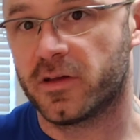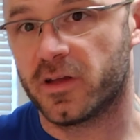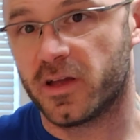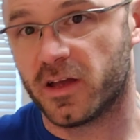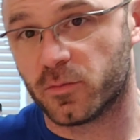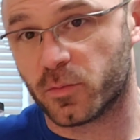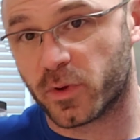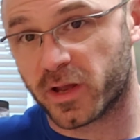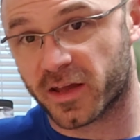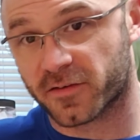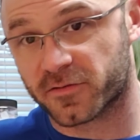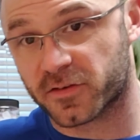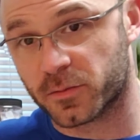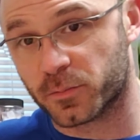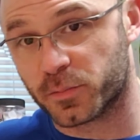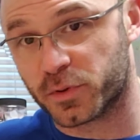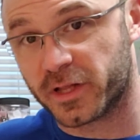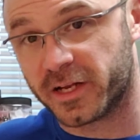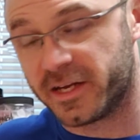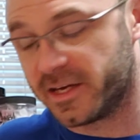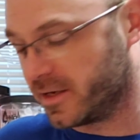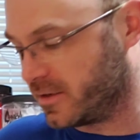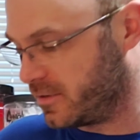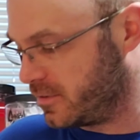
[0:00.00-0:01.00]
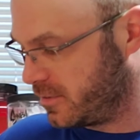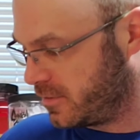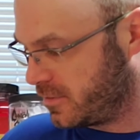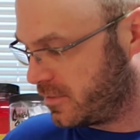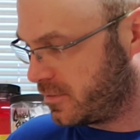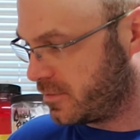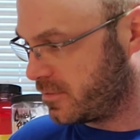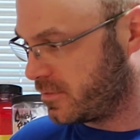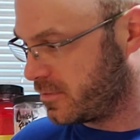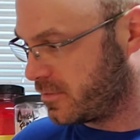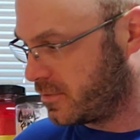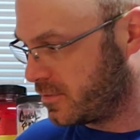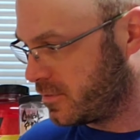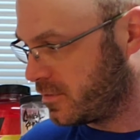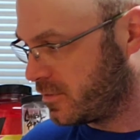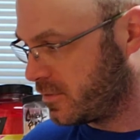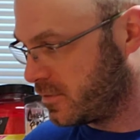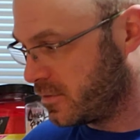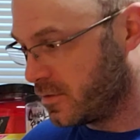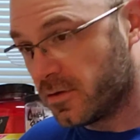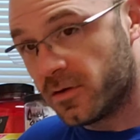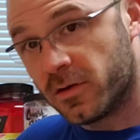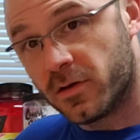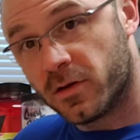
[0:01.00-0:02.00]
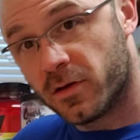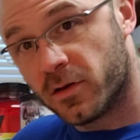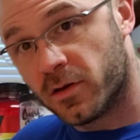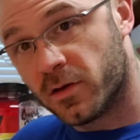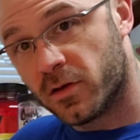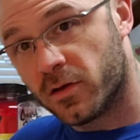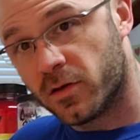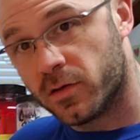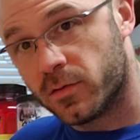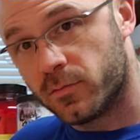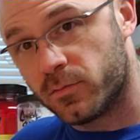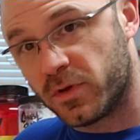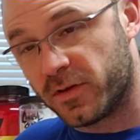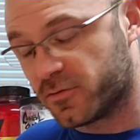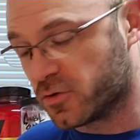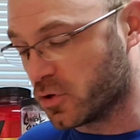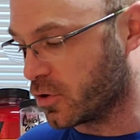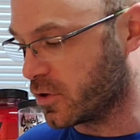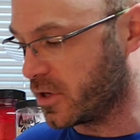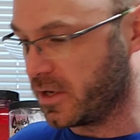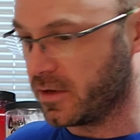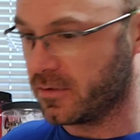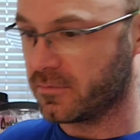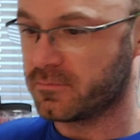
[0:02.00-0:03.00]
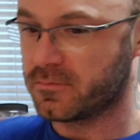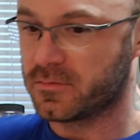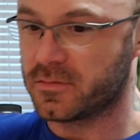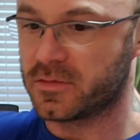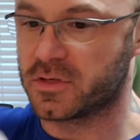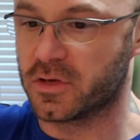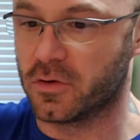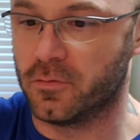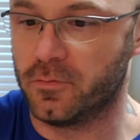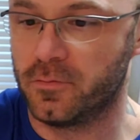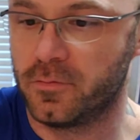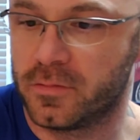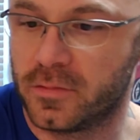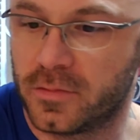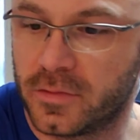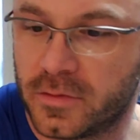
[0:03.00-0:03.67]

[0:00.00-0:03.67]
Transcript: and we have completed beef jerky. So,